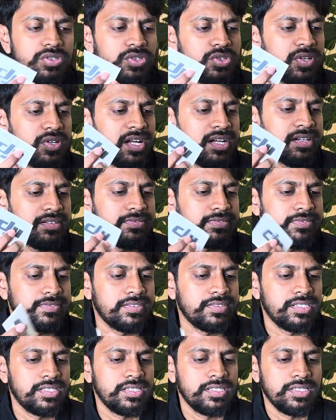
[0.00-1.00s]
You have
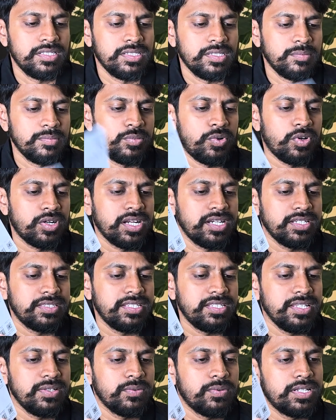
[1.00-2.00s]
Pocket
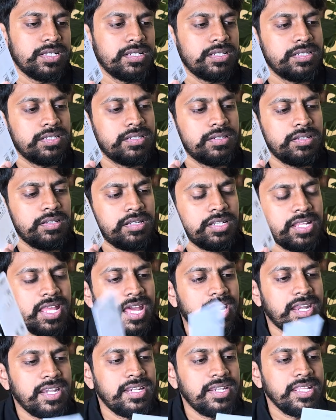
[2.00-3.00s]
3 one
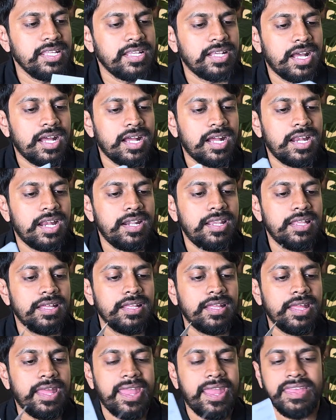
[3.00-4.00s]
guarantee card
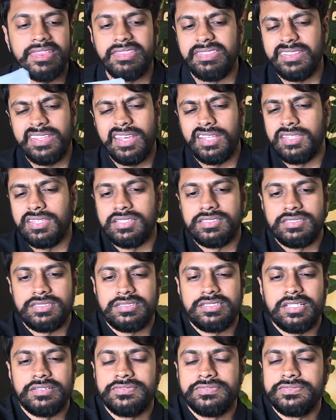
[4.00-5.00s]
and the other
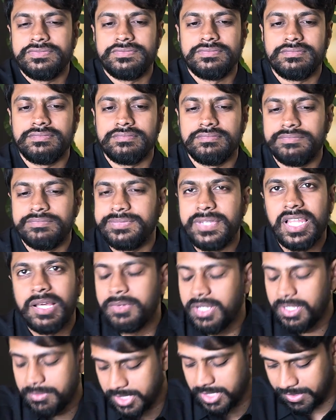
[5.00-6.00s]
stuff. Blah
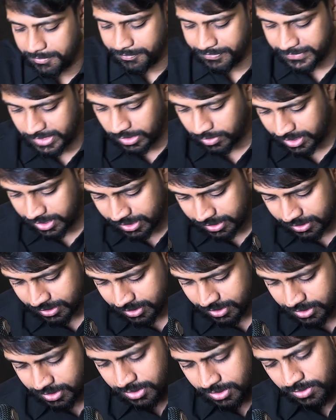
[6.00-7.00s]
blah. Okay.
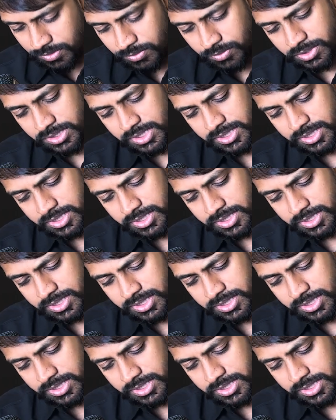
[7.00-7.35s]
What